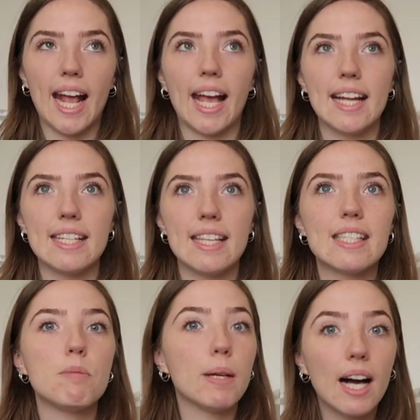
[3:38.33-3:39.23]
And
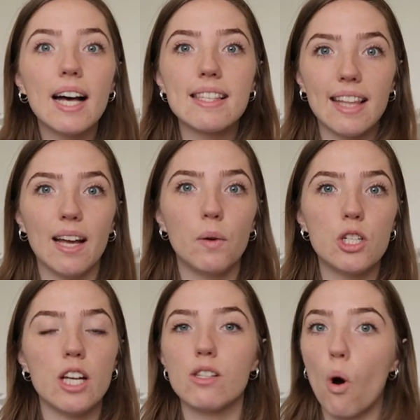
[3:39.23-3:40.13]
this is because
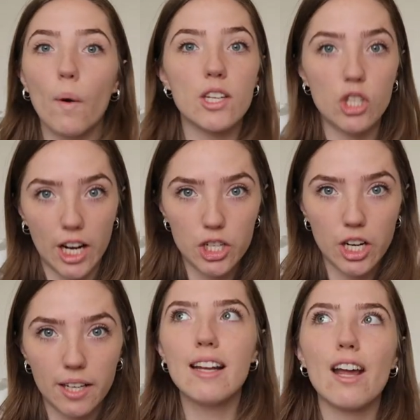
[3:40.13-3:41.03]
language is always
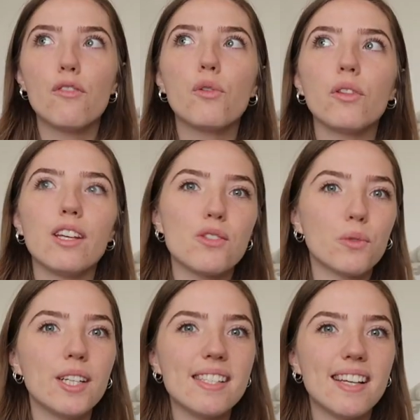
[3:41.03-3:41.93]
changing. Now, for these
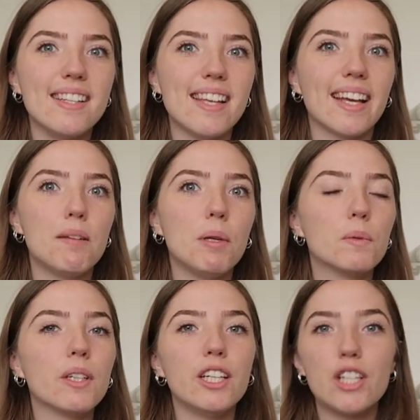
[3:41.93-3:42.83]
reasons, it can
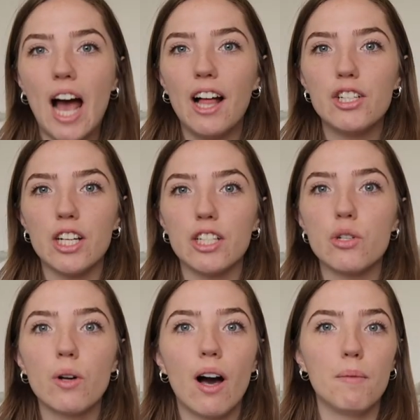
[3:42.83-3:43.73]
be really challenging
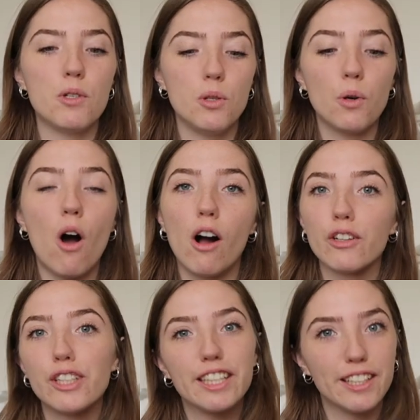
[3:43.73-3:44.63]
to come to
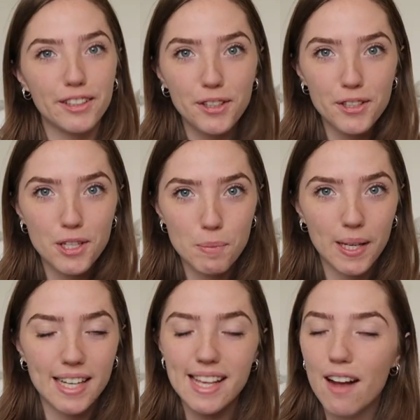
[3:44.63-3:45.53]
concrete conclusions
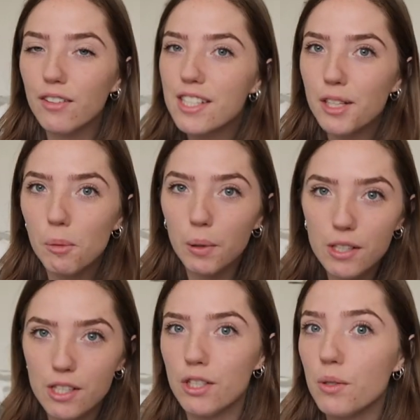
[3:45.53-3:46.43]
because every single
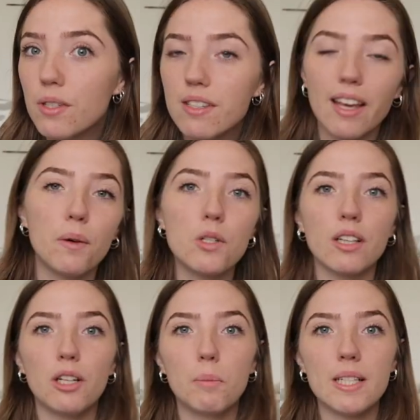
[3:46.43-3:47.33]
person uses language
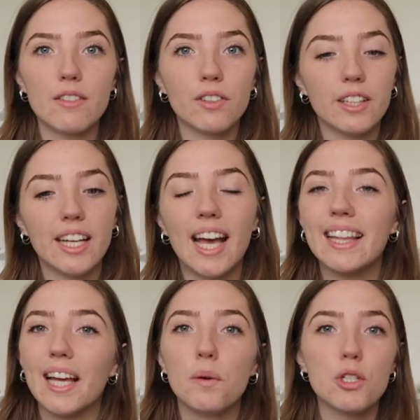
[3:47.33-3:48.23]
a little bit differently
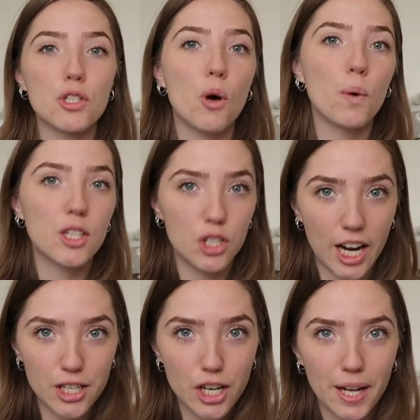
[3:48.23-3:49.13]
and language is always
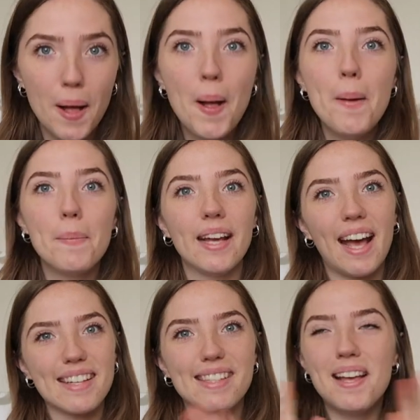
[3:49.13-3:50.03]
changing. But
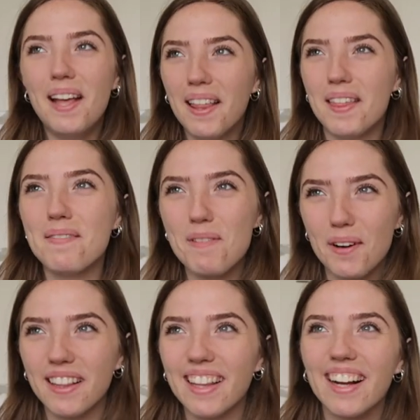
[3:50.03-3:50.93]
yes, the
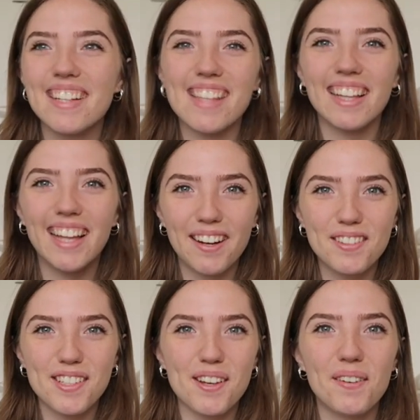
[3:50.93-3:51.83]
point there is that
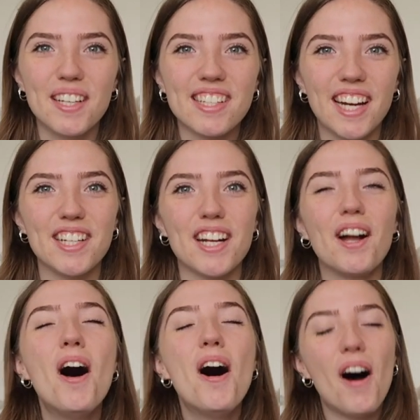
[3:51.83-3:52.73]
language is always
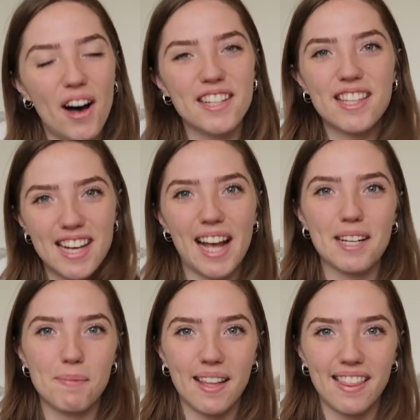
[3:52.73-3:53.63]
changing. On to the
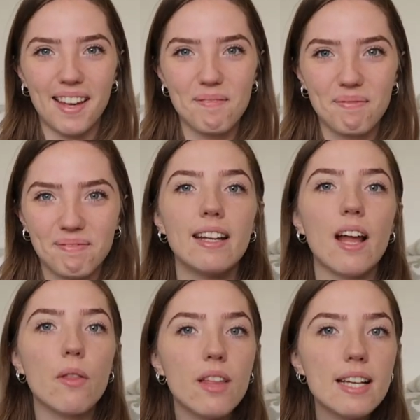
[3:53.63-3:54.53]
next big theme.
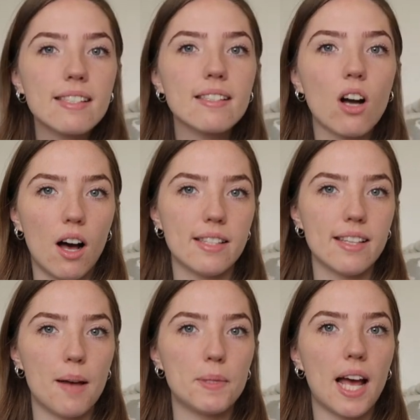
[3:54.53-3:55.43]
Now, this
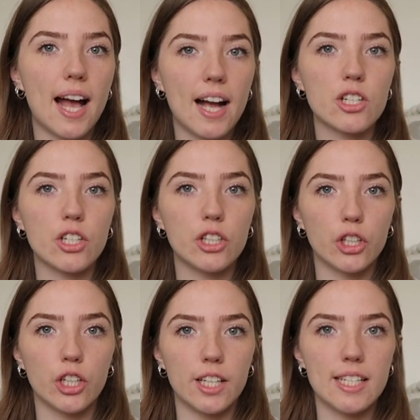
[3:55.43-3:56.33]
concept I actually
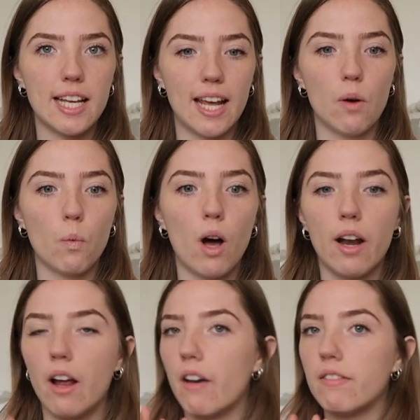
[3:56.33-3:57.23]
learned in
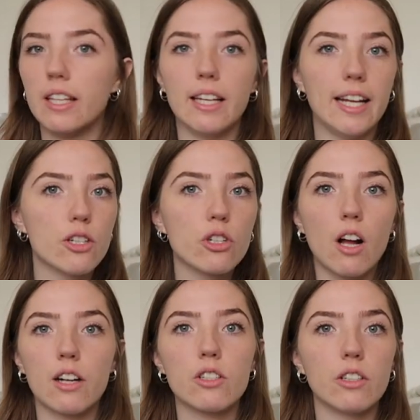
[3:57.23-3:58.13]
one of the
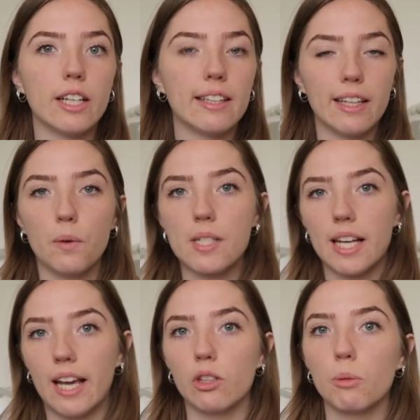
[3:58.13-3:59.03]
introductory
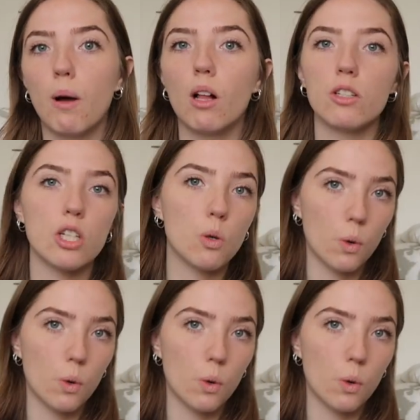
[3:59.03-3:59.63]
linguistic anthropology